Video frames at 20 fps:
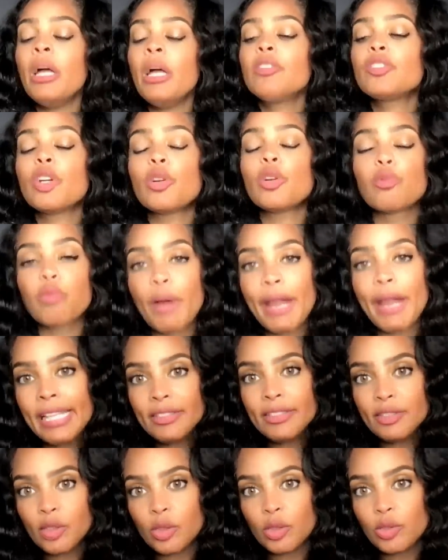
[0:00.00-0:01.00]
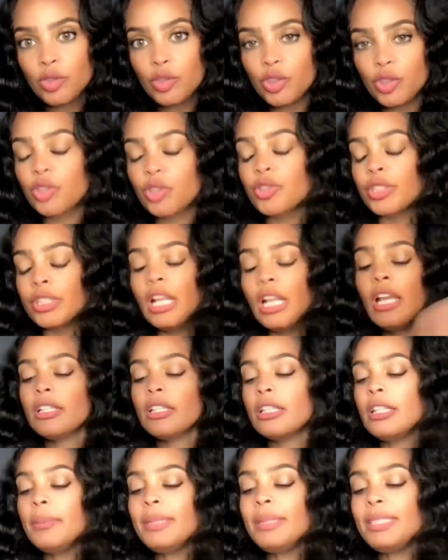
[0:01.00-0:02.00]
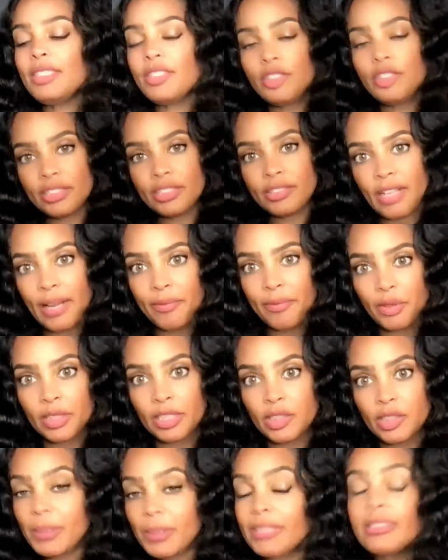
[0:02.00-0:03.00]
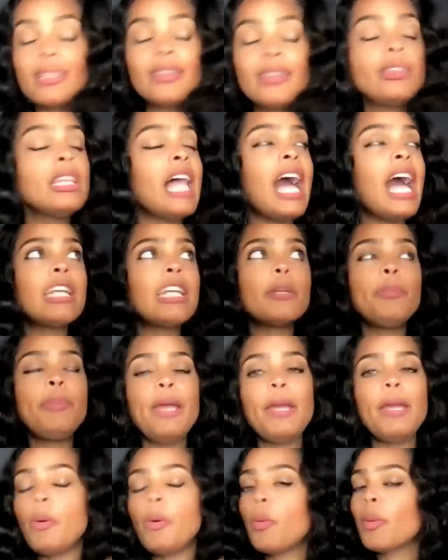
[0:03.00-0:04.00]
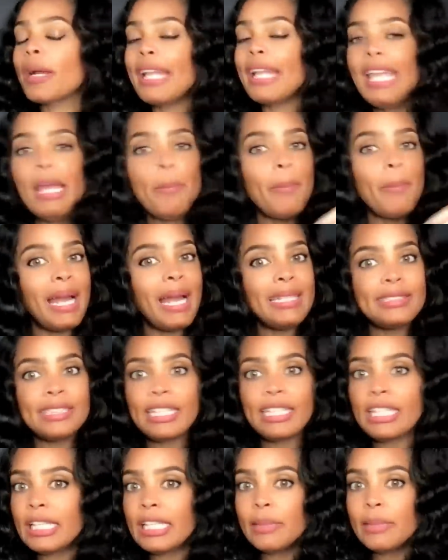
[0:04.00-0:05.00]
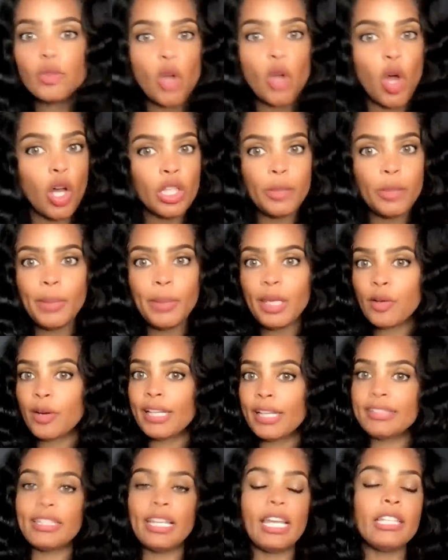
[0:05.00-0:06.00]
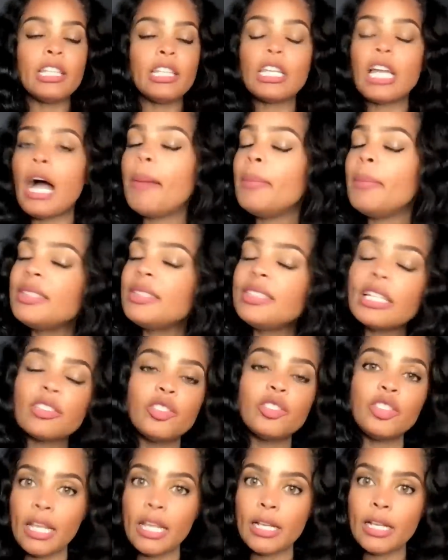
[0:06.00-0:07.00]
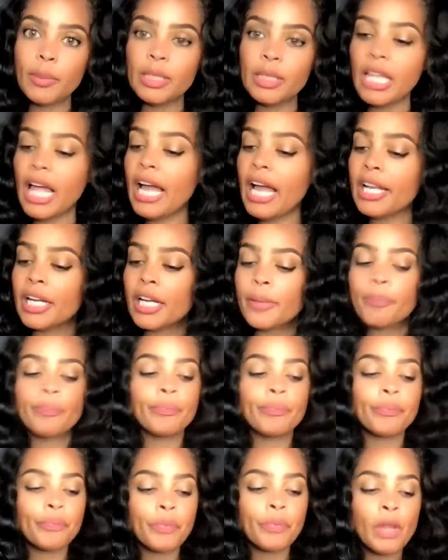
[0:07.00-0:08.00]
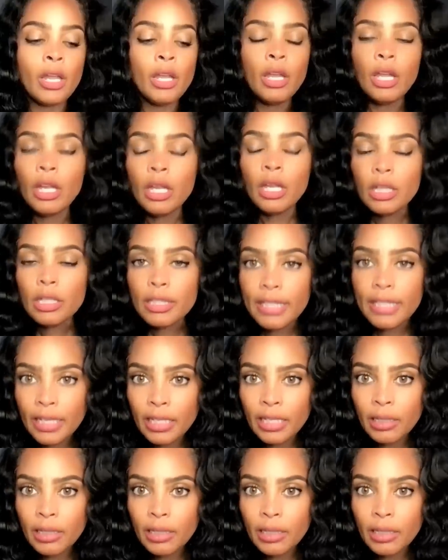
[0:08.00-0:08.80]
to raise those children. Now, let me just decipher this because a lot of people were in my DMs calling me crazy in the comment section saying I'm a liar. Kim